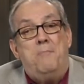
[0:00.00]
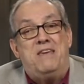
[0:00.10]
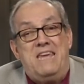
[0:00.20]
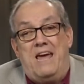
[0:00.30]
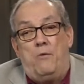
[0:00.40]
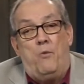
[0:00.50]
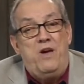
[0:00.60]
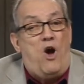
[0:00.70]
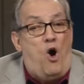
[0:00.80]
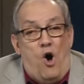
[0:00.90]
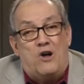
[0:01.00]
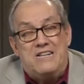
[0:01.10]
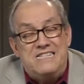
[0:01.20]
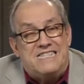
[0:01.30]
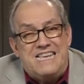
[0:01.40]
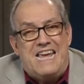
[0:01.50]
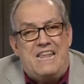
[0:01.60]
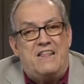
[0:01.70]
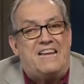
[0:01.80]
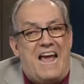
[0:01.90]
but yet we all can
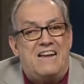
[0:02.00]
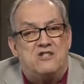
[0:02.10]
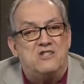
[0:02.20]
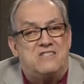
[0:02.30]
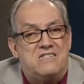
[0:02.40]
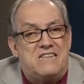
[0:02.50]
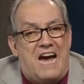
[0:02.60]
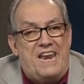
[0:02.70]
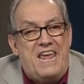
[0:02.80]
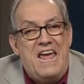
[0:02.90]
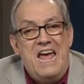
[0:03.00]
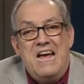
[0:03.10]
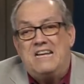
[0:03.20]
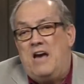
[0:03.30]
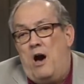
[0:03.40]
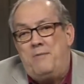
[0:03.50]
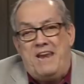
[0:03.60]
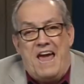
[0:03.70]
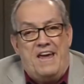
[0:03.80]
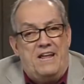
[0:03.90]
see the cashless society
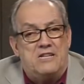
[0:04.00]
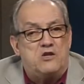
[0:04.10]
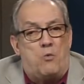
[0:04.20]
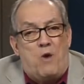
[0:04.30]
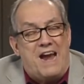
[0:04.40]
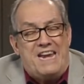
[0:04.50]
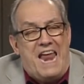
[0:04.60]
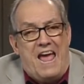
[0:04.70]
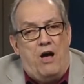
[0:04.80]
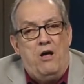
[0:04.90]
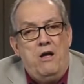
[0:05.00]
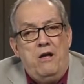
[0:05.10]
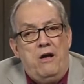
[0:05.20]
coming at us right now.